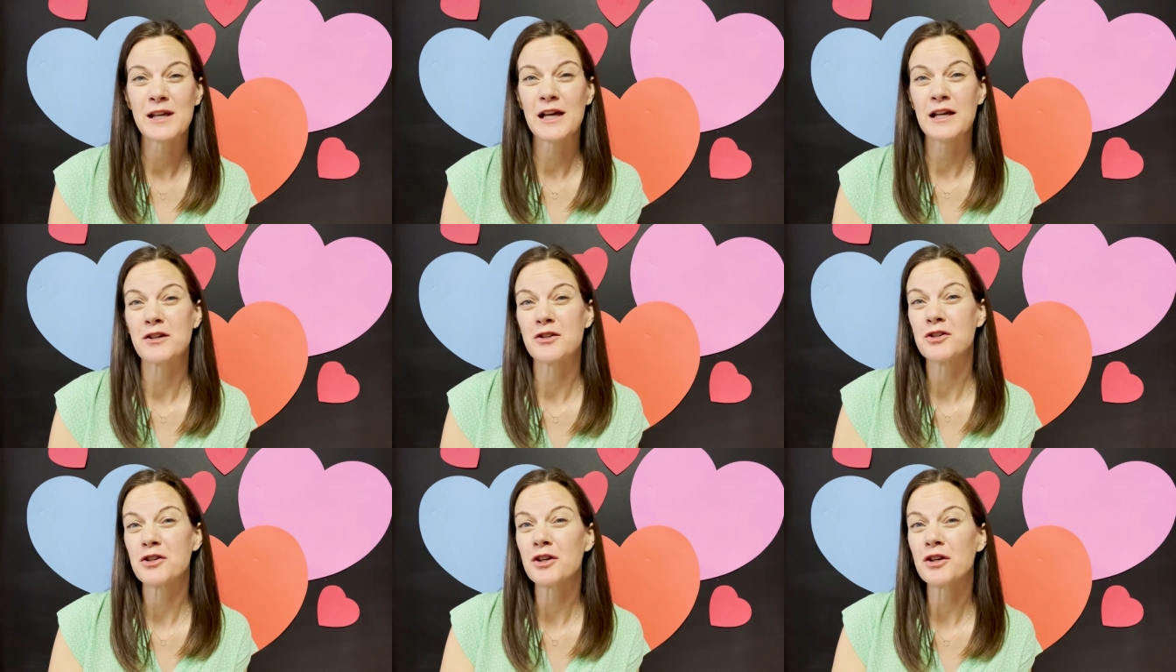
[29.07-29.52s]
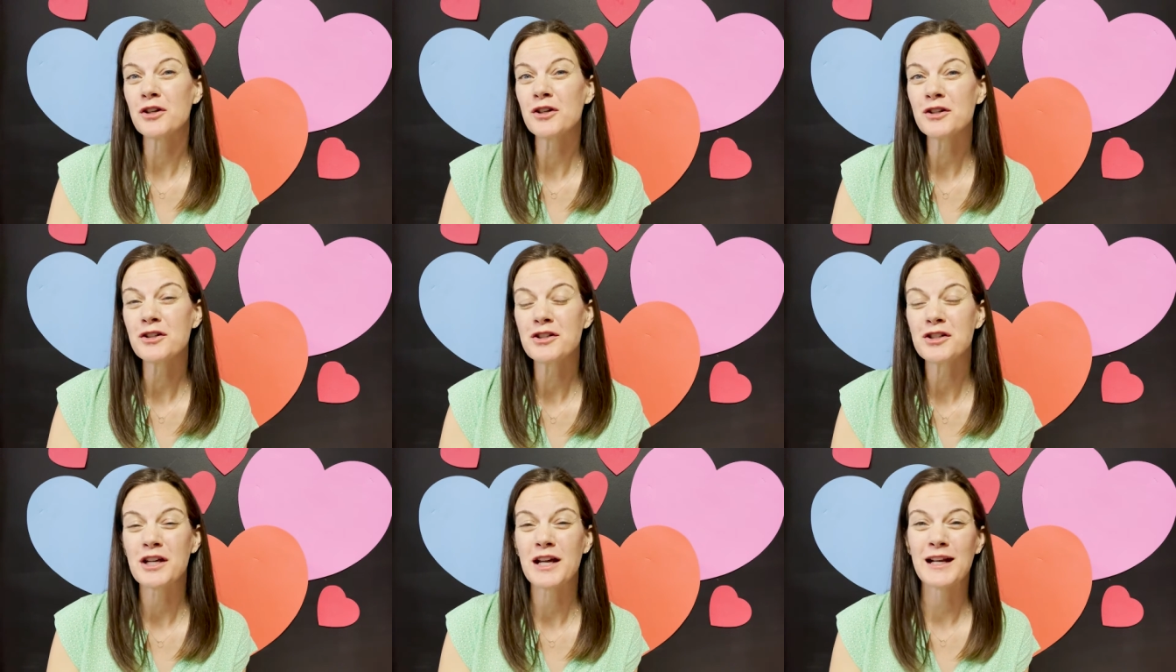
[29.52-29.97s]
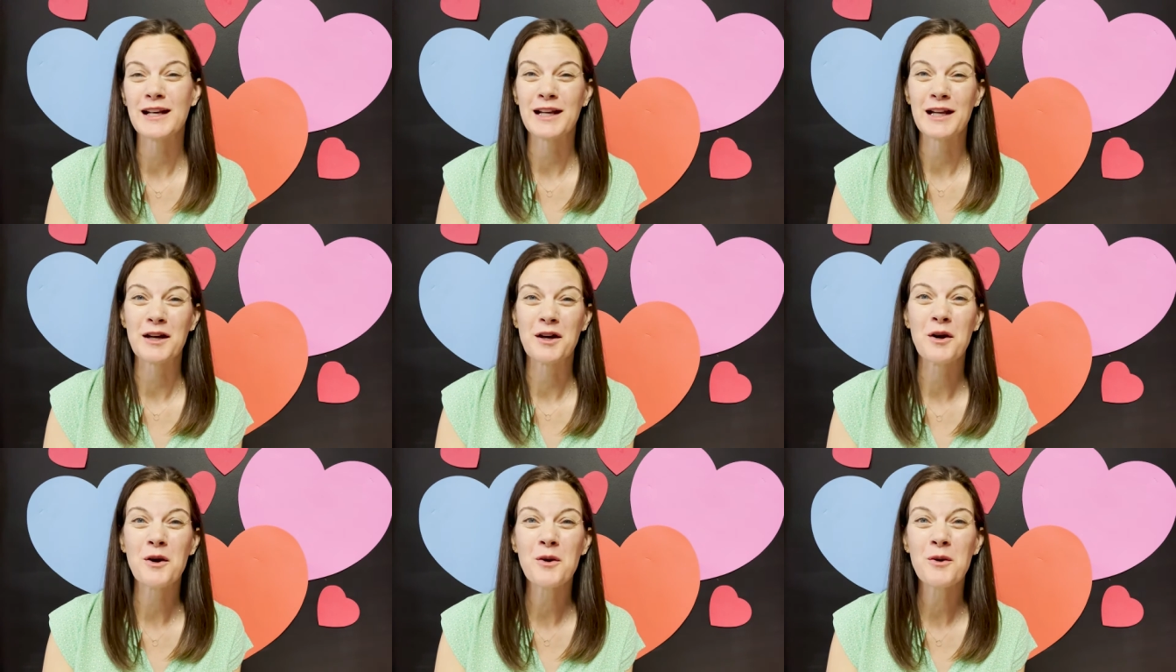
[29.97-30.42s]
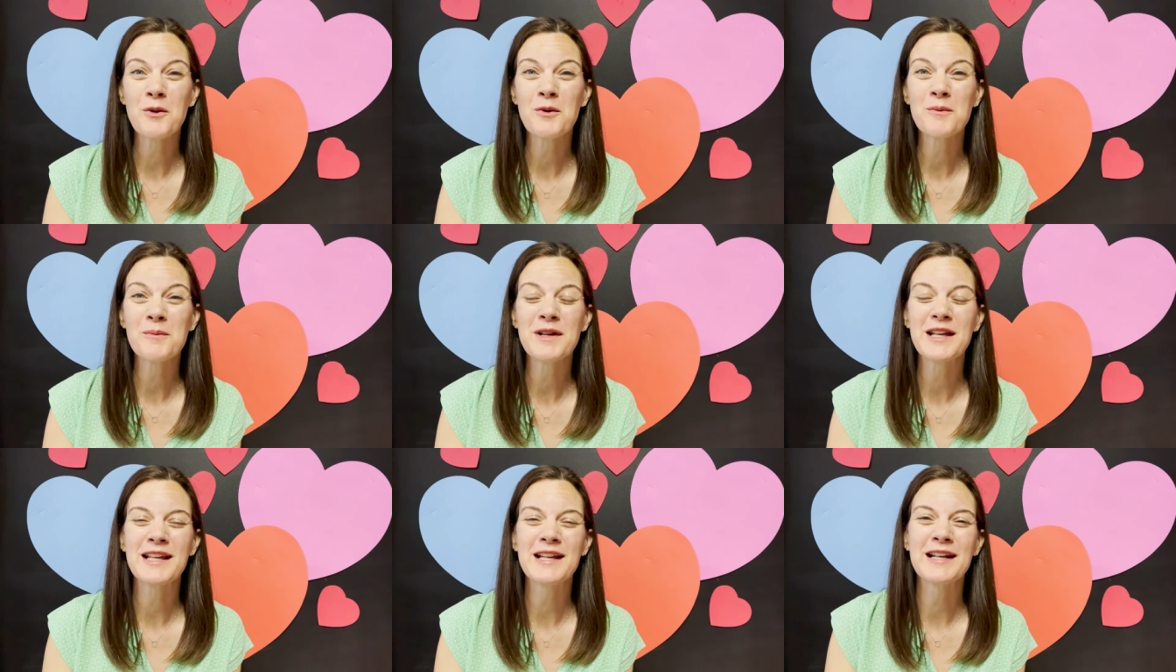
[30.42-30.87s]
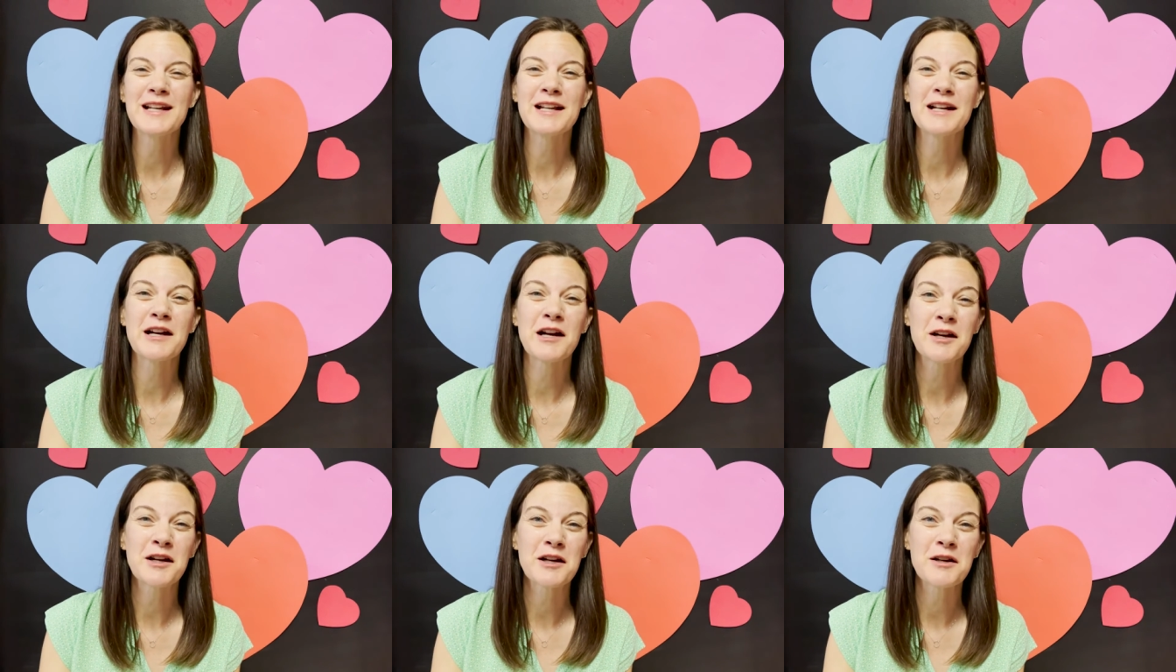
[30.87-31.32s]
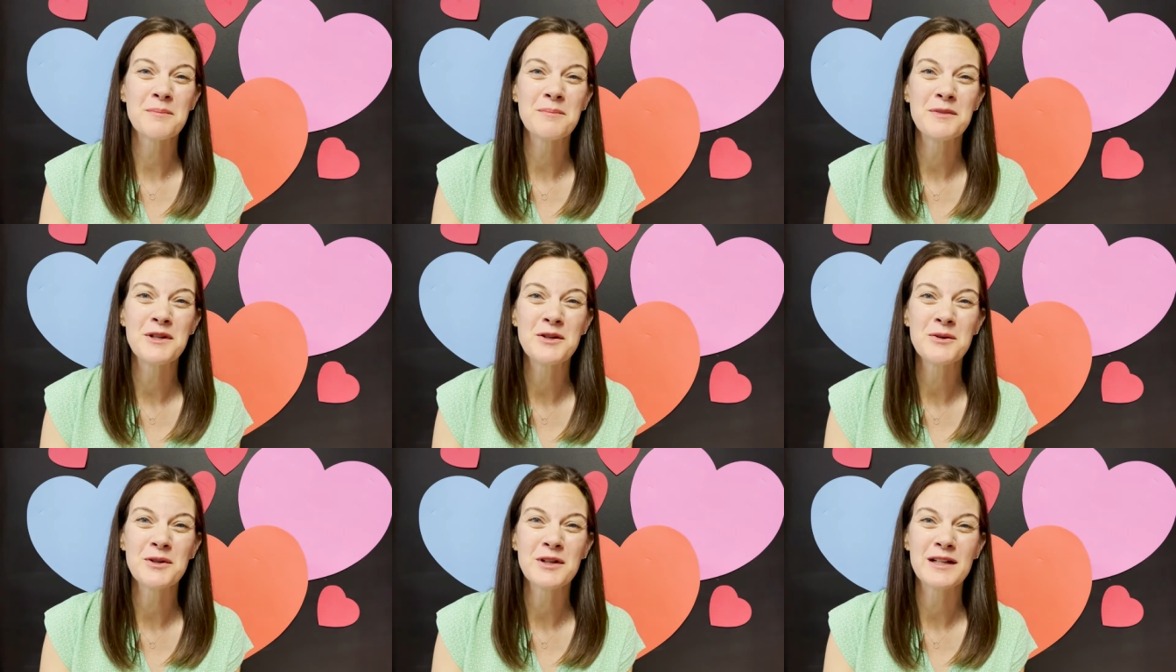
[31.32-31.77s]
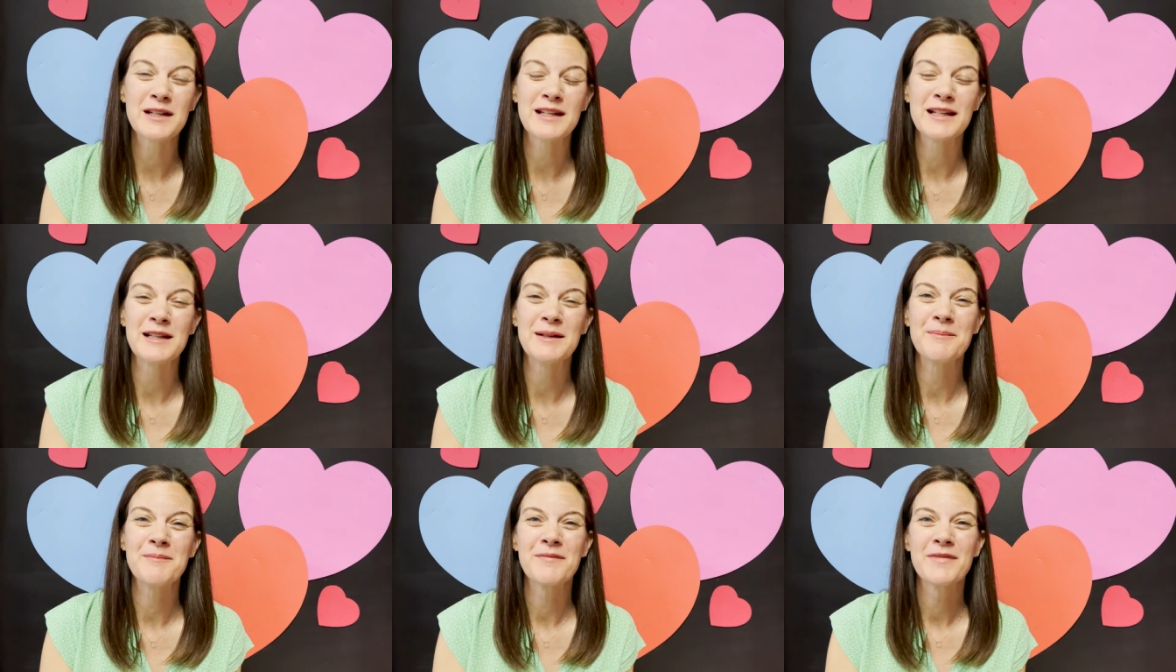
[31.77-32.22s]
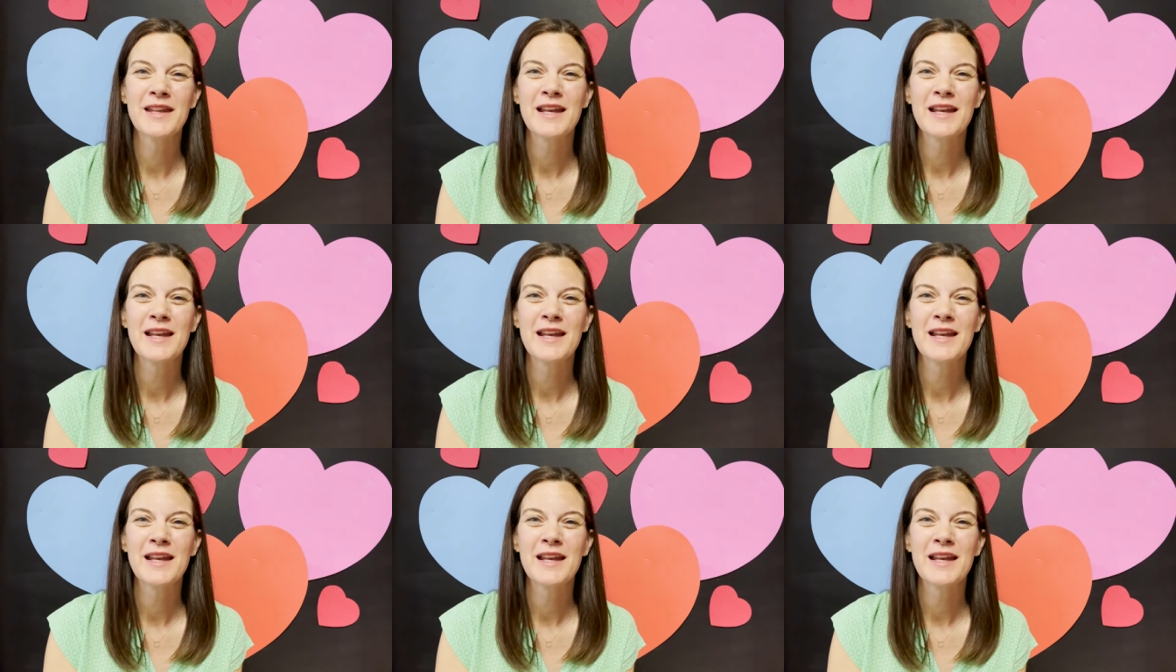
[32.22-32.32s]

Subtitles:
at church and at home and in our community.